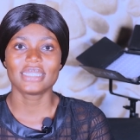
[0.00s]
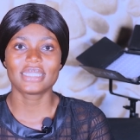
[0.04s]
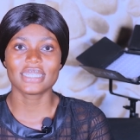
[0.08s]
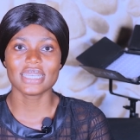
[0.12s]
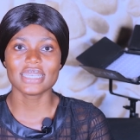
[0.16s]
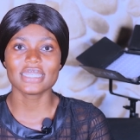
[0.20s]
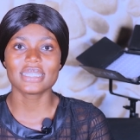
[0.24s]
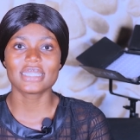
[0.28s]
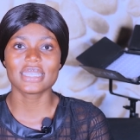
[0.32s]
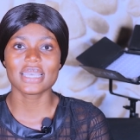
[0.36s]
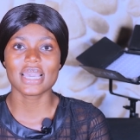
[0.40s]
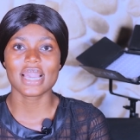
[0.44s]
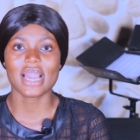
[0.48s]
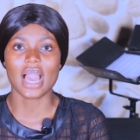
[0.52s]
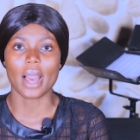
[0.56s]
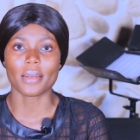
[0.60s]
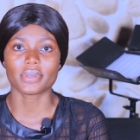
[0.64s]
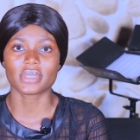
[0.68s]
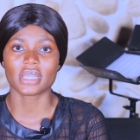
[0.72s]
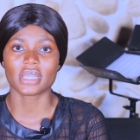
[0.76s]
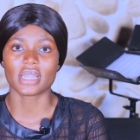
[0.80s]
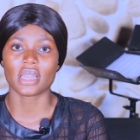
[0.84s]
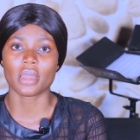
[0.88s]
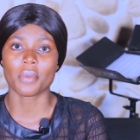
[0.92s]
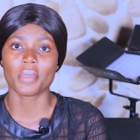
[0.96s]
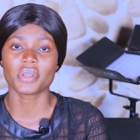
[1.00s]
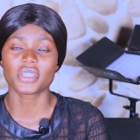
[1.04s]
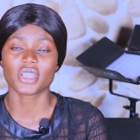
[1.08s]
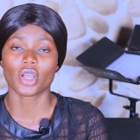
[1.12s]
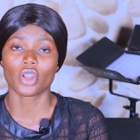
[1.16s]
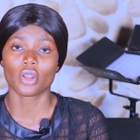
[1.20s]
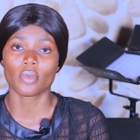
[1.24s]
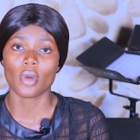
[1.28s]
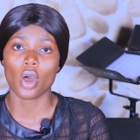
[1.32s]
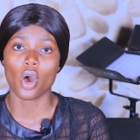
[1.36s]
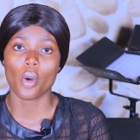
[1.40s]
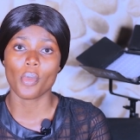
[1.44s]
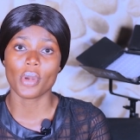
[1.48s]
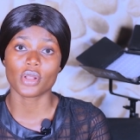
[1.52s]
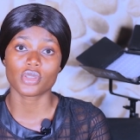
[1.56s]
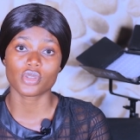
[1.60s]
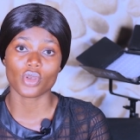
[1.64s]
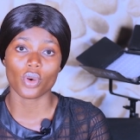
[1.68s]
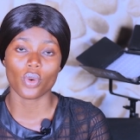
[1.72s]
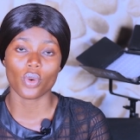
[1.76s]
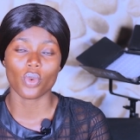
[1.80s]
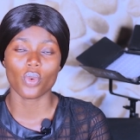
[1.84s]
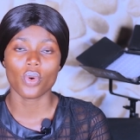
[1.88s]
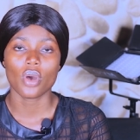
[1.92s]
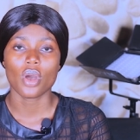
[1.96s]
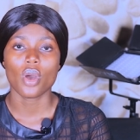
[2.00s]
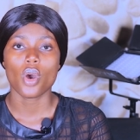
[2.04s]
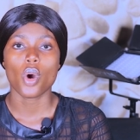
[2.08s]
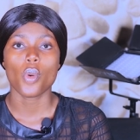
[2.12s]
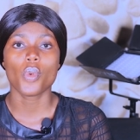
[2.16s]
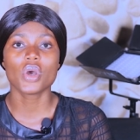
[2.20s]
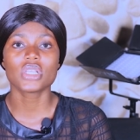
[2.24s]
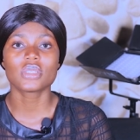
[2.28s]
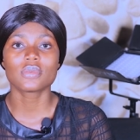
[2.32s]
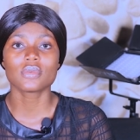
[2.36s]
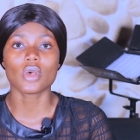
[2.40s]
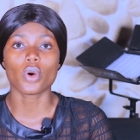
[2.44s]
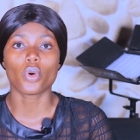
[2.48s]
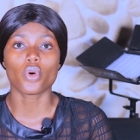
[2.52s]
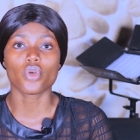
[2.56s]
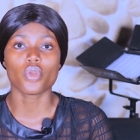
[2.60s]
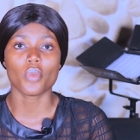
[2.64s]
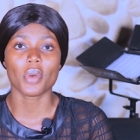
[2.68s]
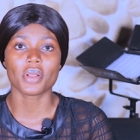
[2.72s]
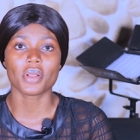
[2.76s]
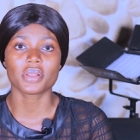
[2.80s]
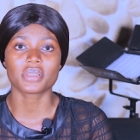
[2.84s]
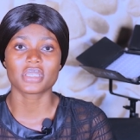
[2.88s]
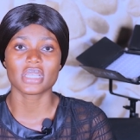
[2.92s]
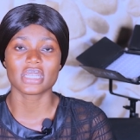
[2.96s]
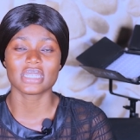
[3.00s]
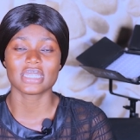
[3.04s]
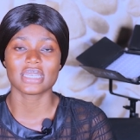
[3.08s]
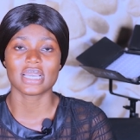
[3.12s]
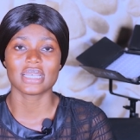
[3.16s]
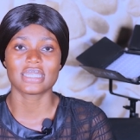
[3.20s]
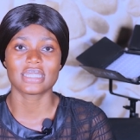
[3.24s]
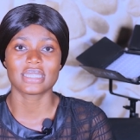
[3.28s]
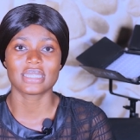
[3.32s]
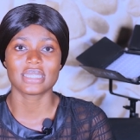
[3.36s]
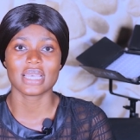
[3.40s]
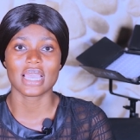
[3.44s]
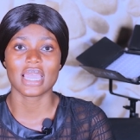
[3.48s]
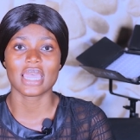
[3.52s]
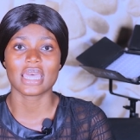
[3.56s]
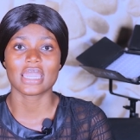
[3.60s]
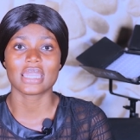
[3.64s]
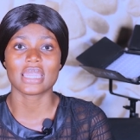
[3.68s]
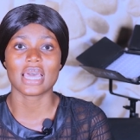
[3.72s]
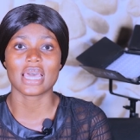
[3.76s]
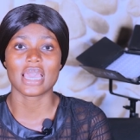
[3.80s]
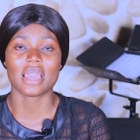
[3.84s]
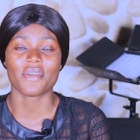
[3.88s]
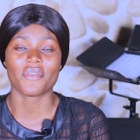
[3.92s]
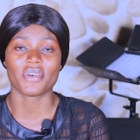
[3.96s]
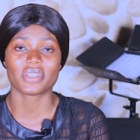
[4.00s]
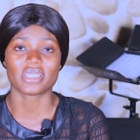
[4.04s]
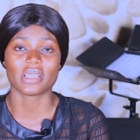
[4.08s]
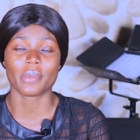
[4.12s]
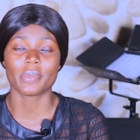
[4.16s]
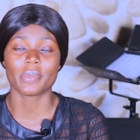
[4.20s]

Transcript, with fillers: G C Captain and Michelle Humberto. With no women saying, say, like a